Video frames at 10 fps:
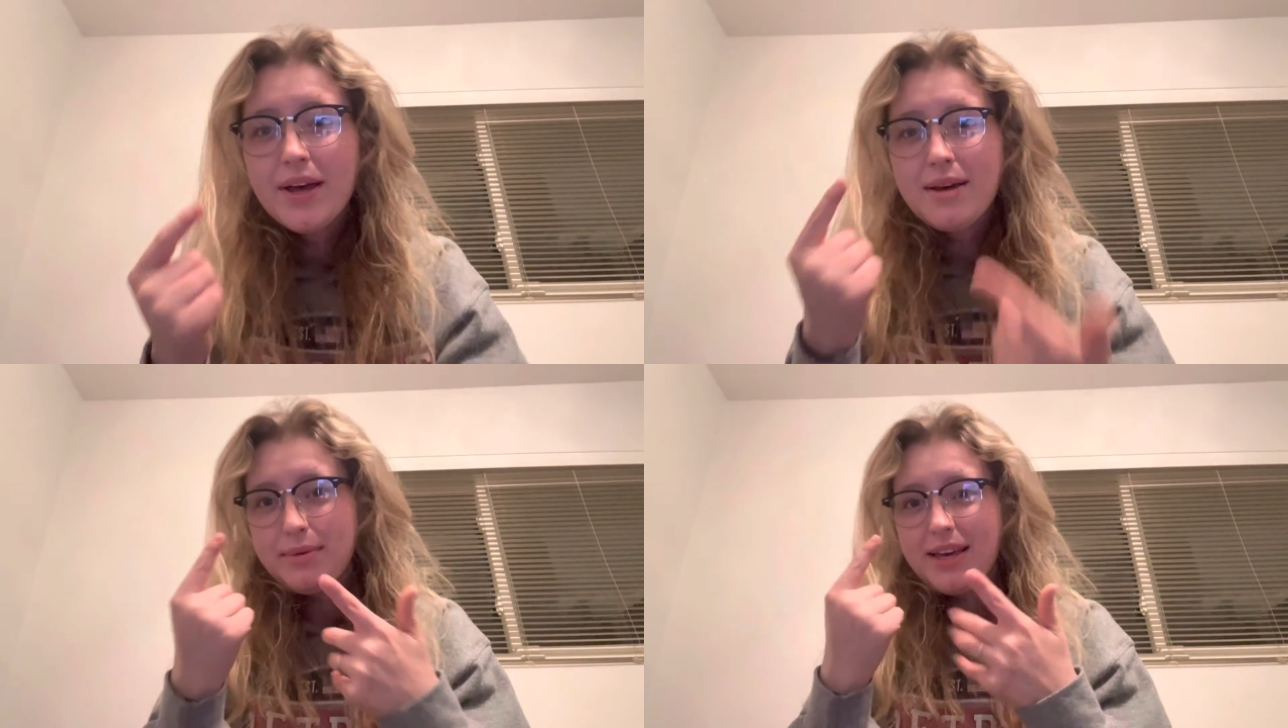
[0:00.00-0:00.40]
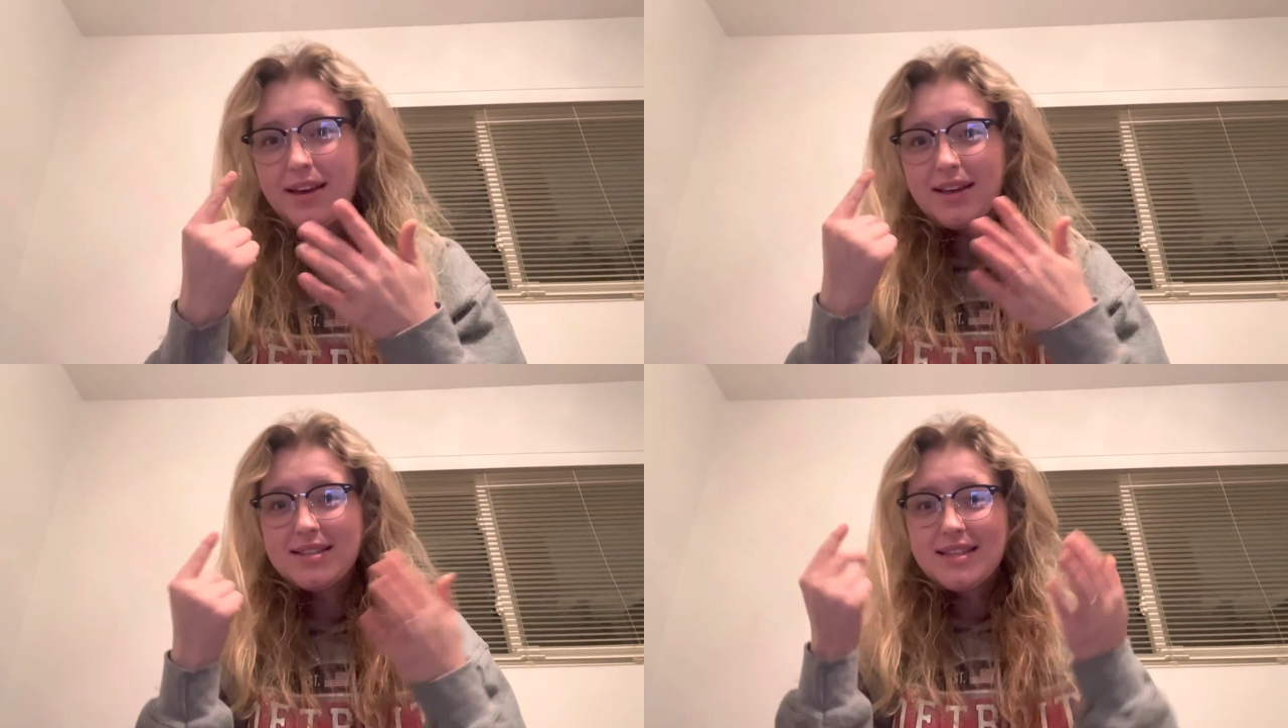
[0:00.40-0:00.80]

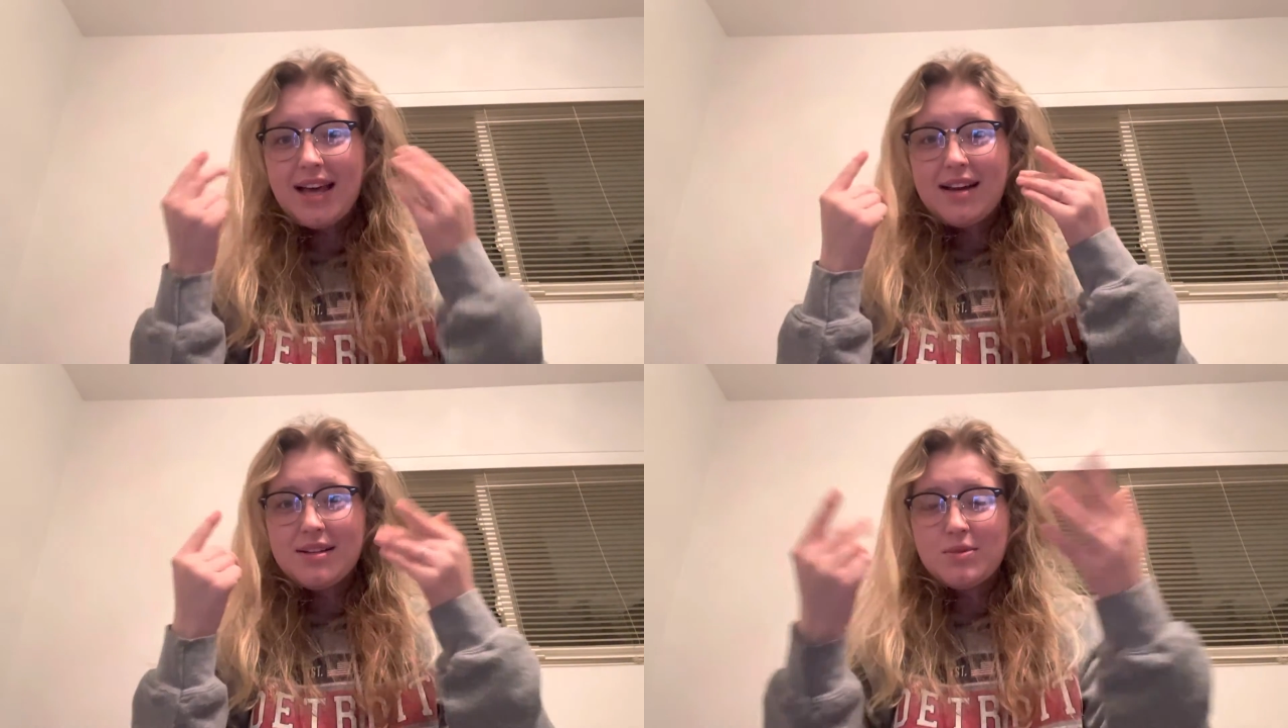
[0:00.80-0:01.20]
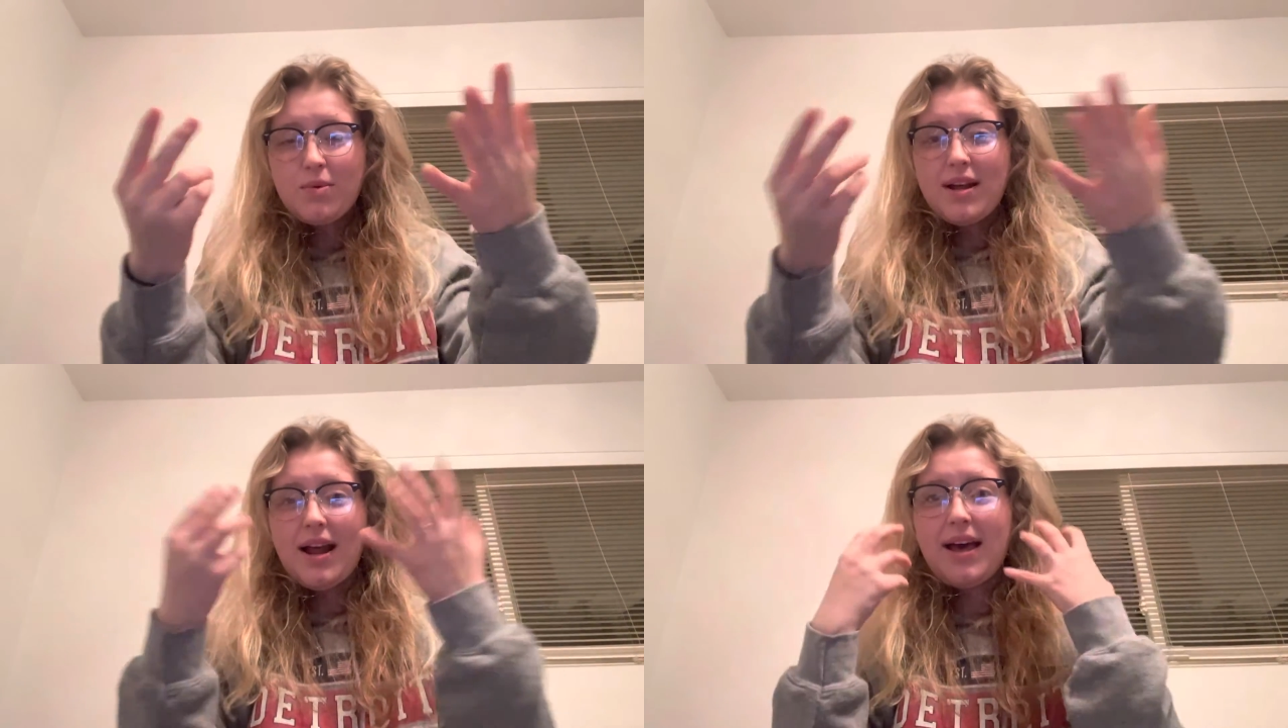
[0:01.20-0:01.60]
because that is
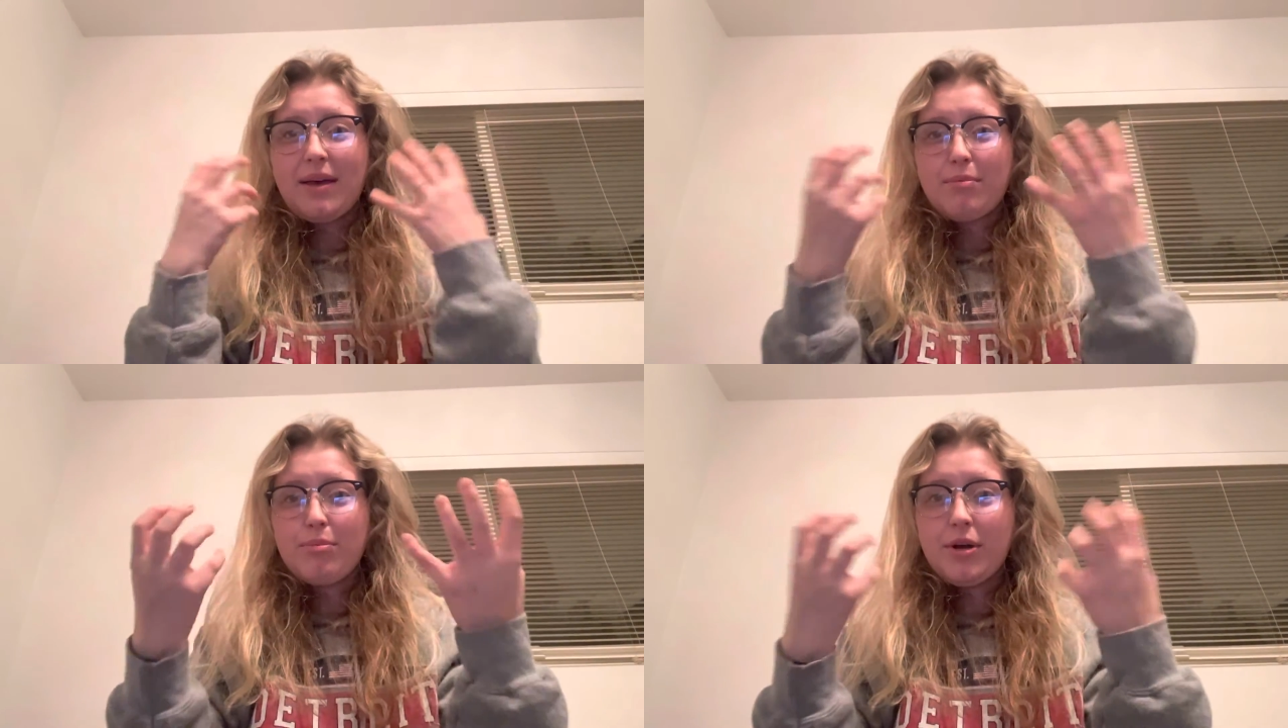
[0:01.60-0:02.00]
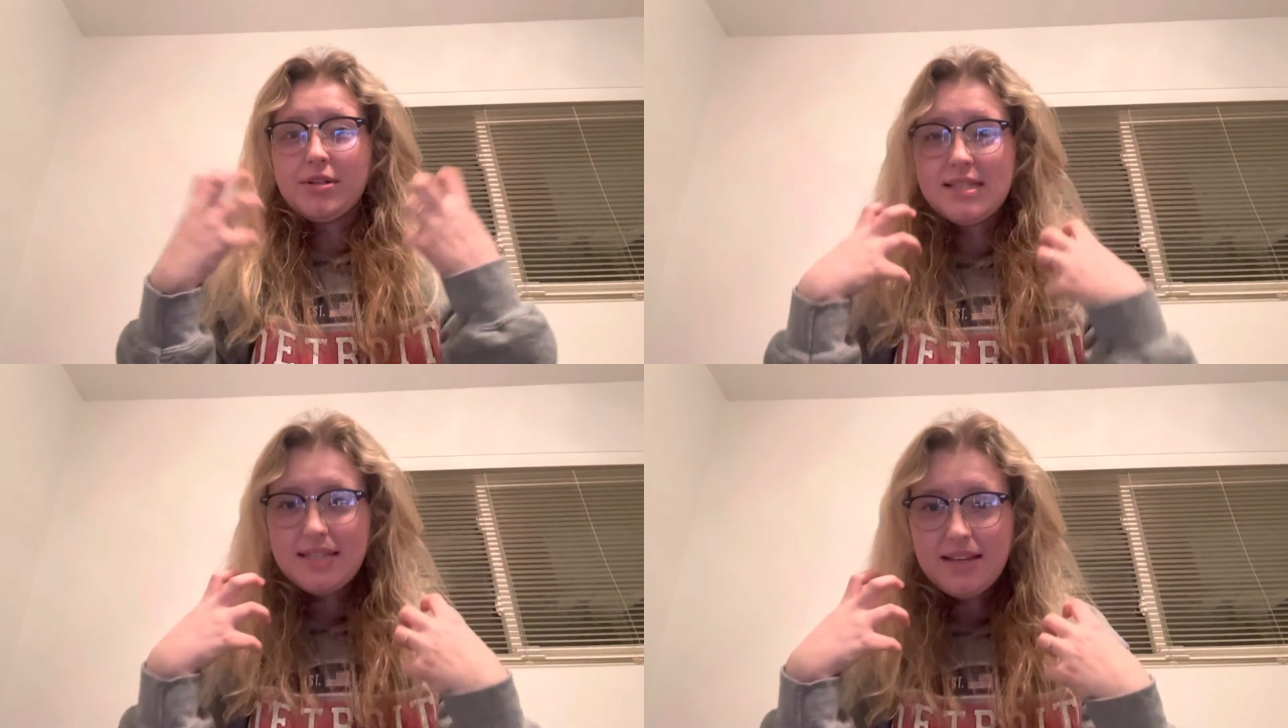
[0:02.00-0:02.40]
what I am
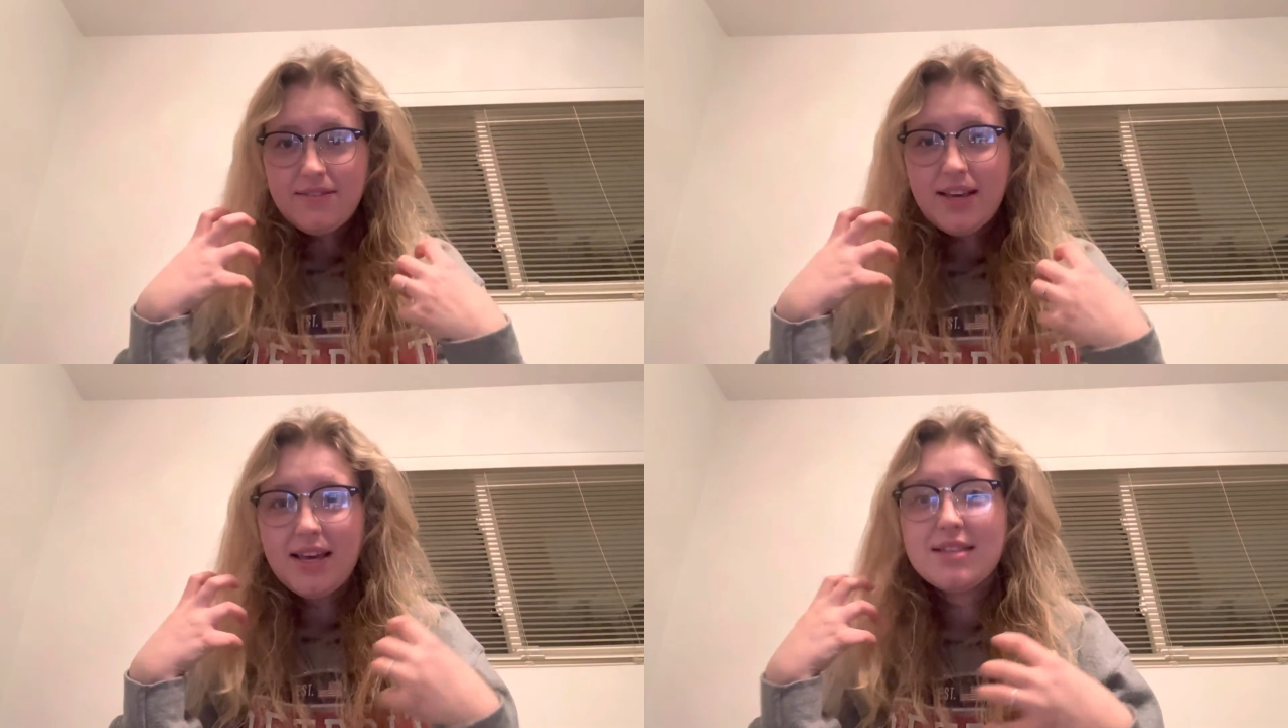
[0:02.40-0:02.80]
perceiving.